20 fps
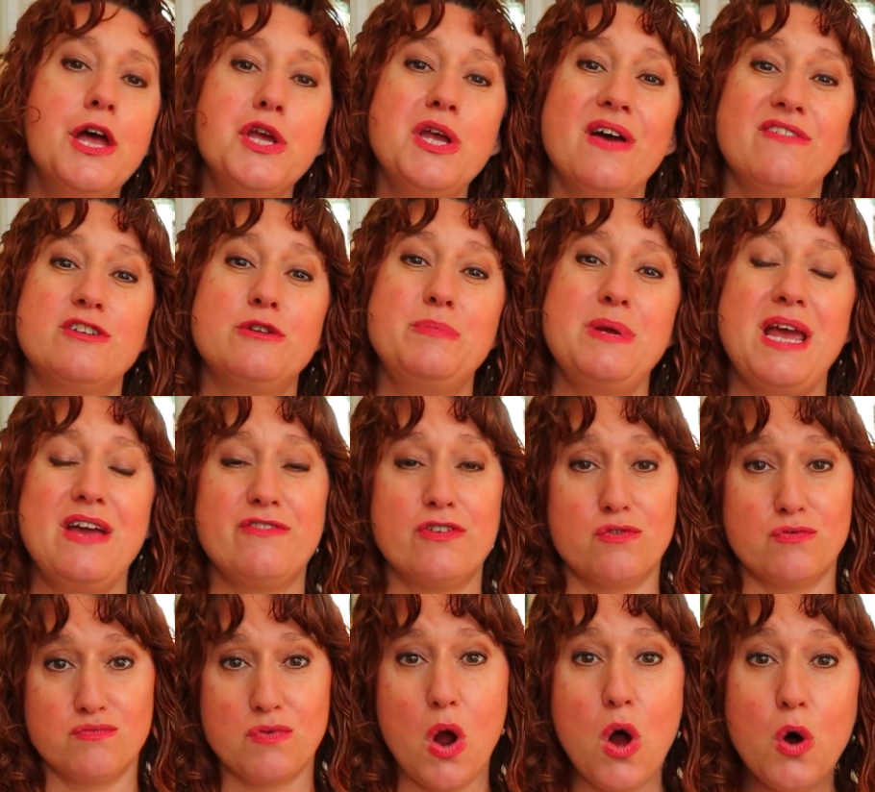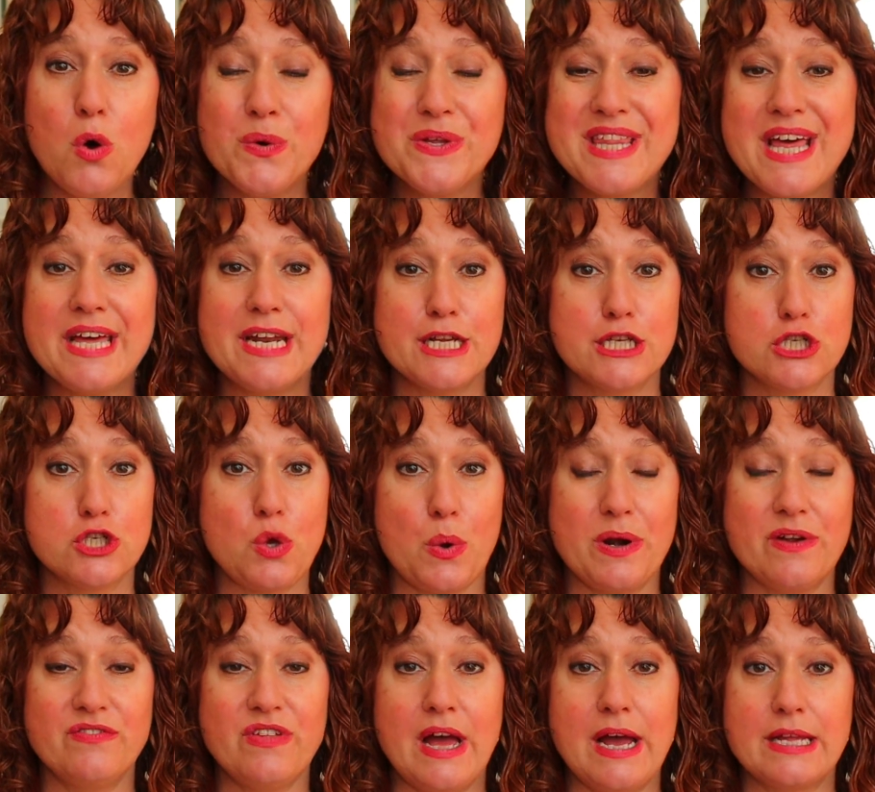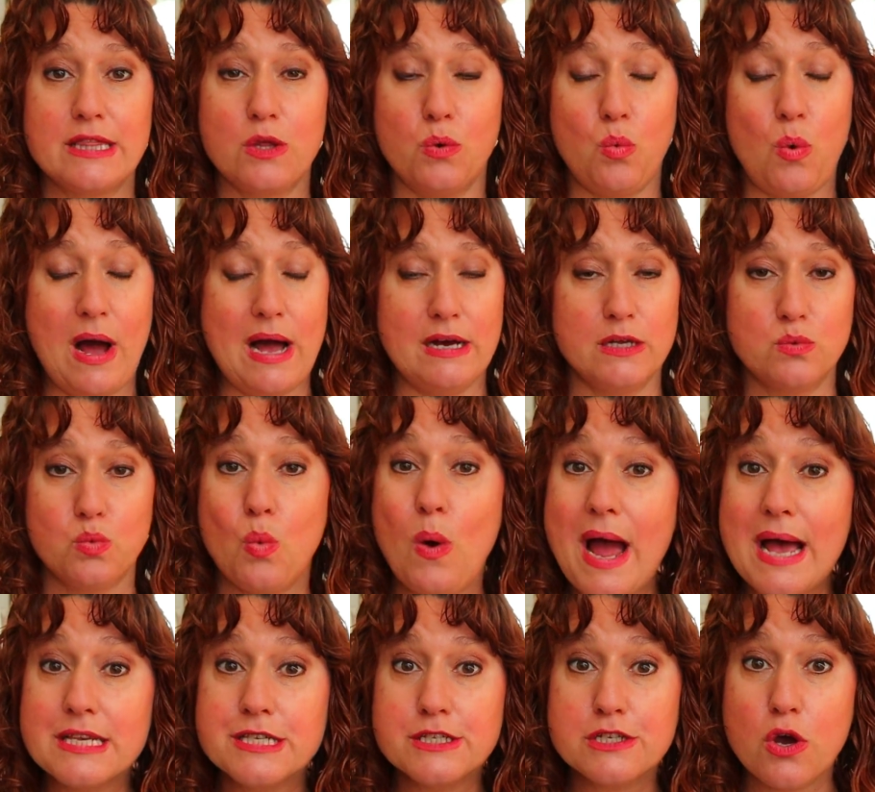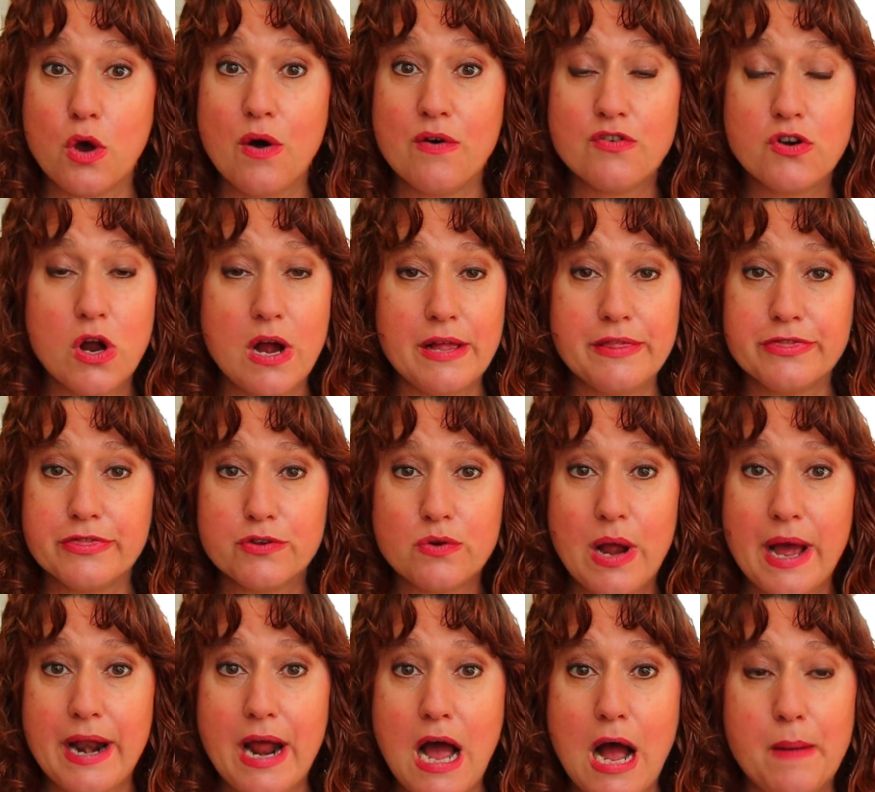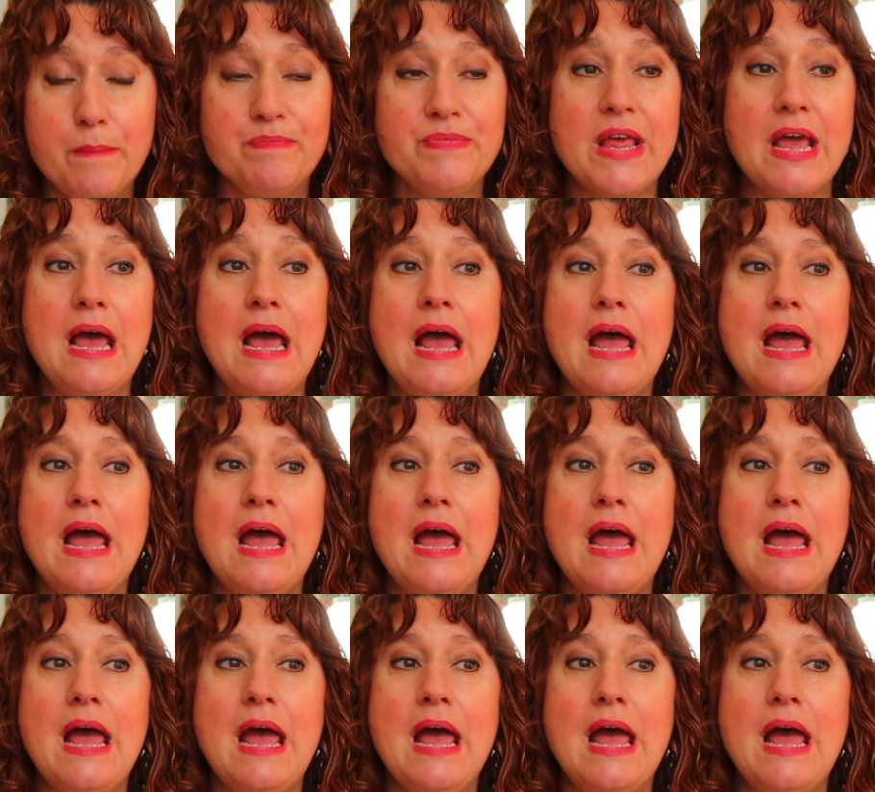You have to be able to roll with it. It's sort of like the Wild West over on ThredUp.